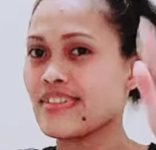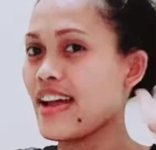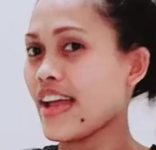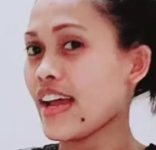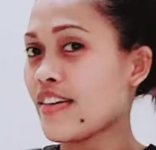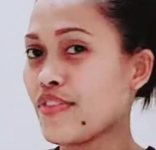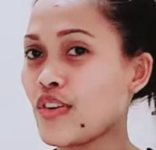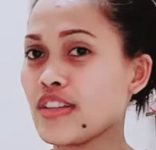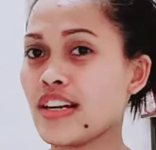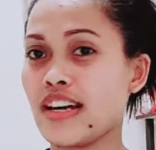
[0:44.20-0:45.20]
Hair
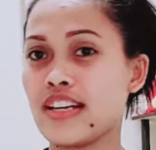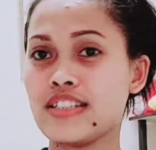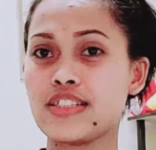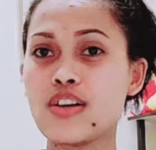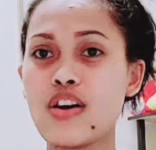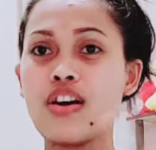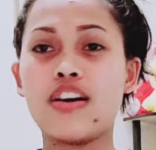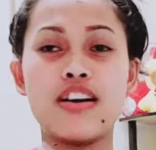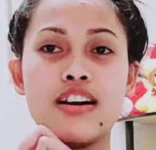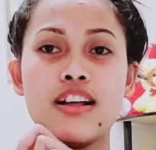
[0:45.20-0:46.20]
fall guys. So,
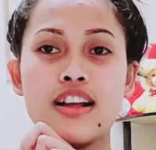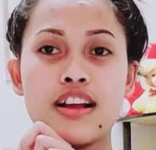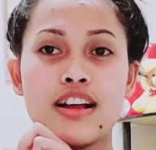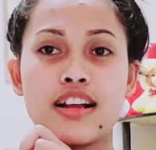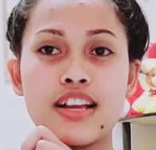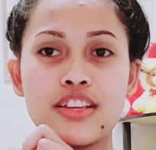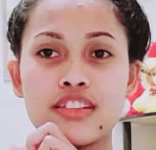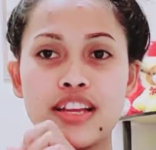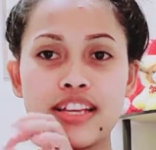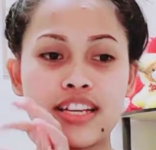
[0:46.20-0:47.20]

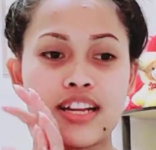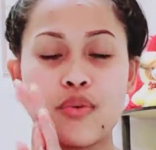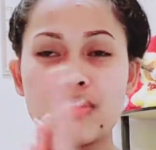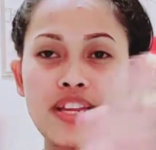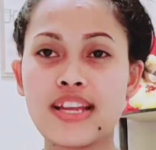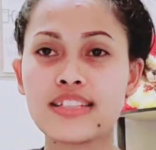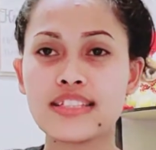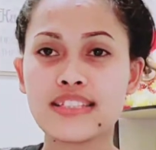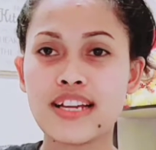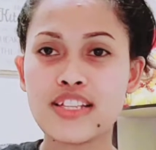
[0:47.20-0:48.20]
ngayon ay gagawin na
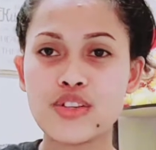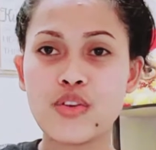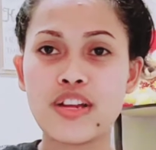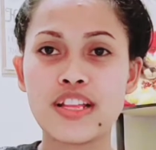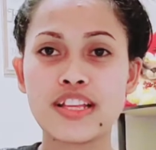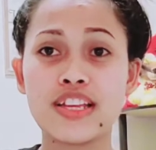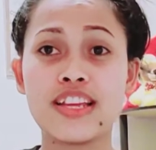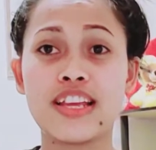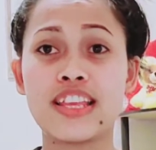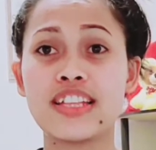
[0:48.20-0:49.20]
natin guys, kukuha na tayo
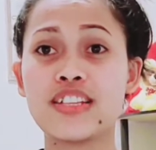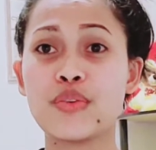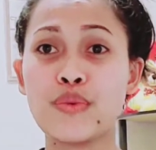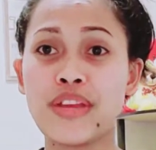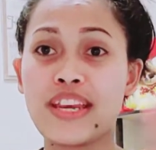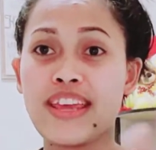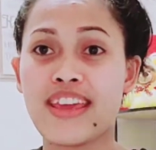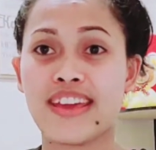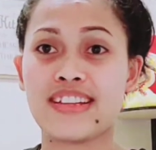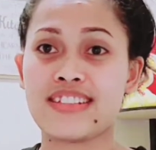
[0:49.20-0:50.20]
ng
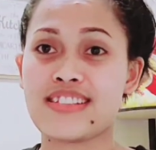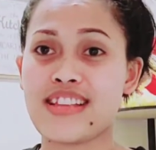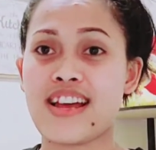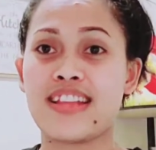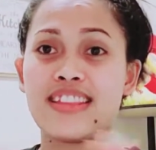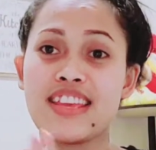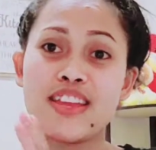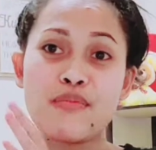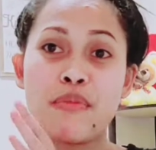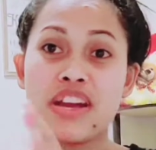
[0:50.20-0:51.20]
ingredients sa
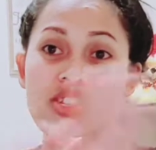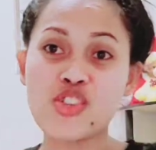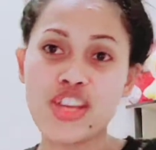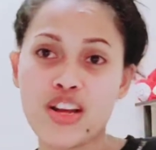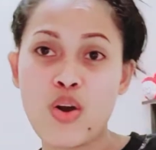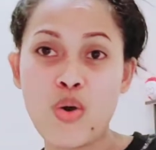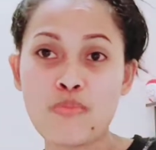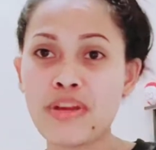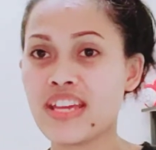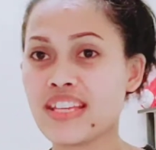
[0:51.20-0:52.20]
ating magic
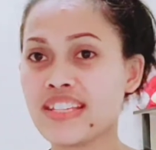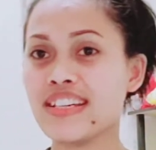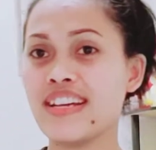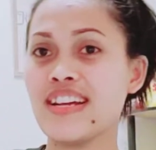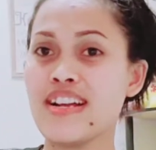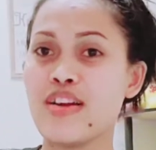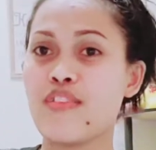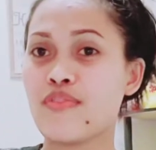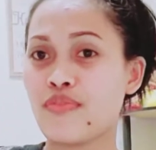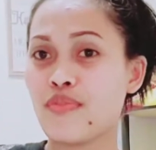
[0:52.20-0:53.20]
homemade
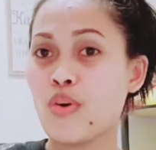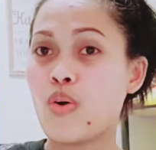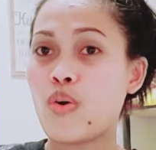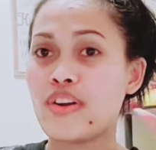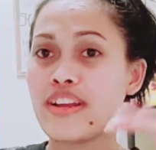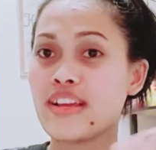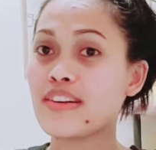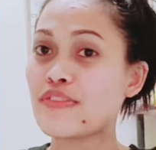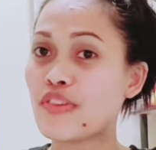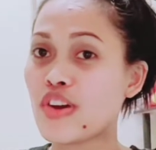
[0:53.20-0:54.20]
for
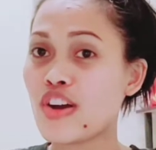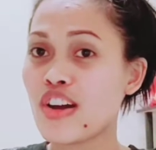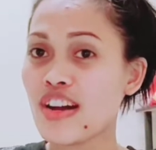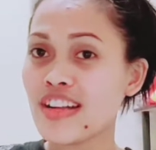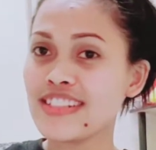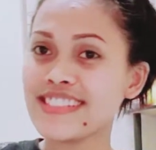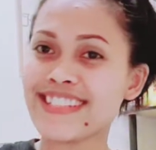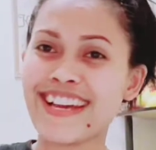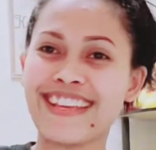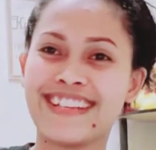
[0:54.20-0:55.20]
hair falls.
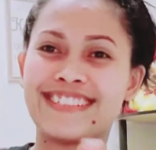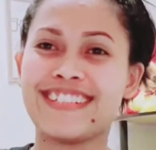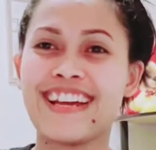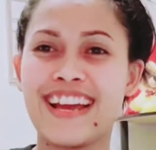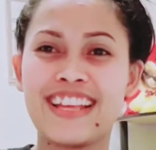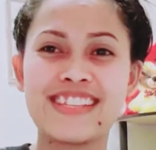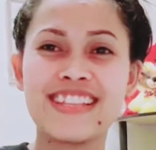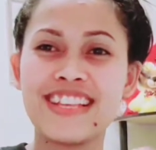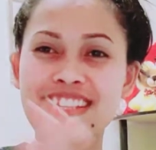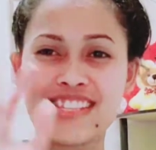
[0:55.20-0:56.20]
Ayan guys,
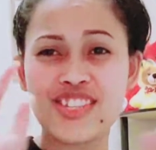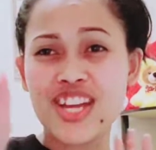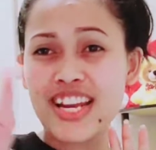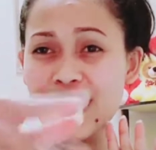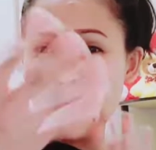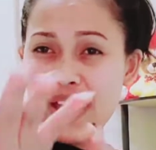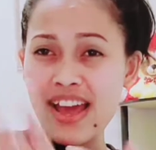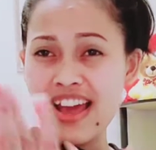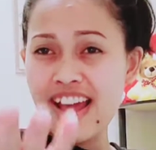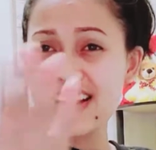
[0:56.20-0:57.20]
let's start a
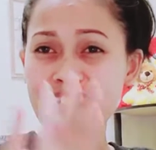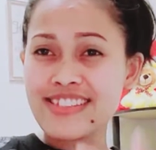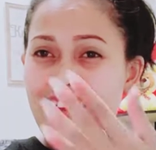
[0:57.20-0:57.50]
best.